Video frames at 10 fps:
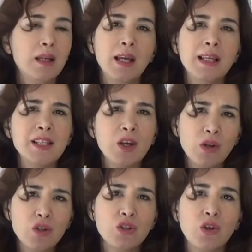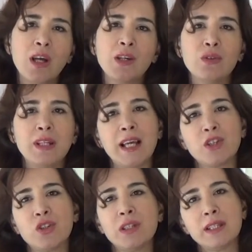And also I would like
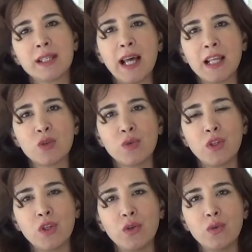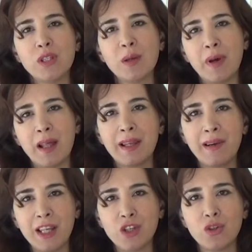to discuss with you some other
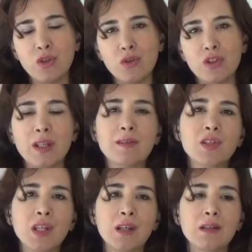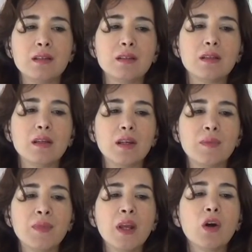issues, such as
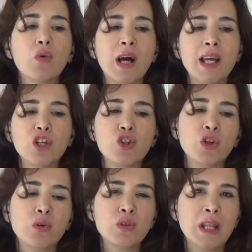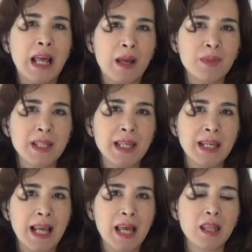why I chose the lambskin
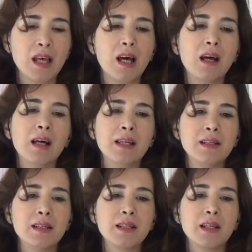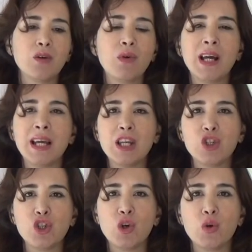leather and why I
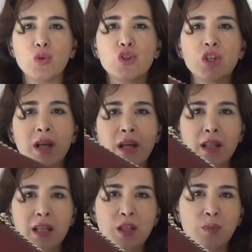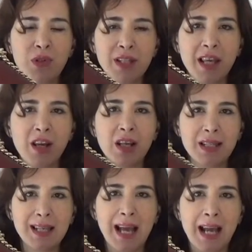chose this particular
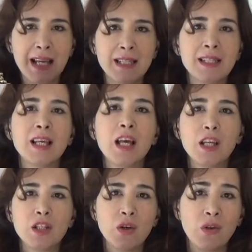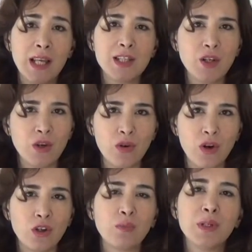size. So let's go
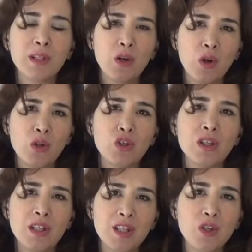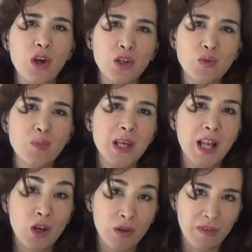on, because this is going to be a
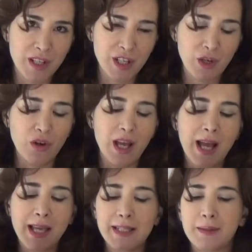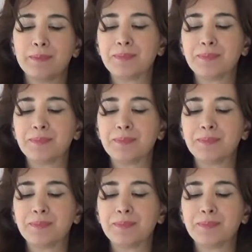long video, guys.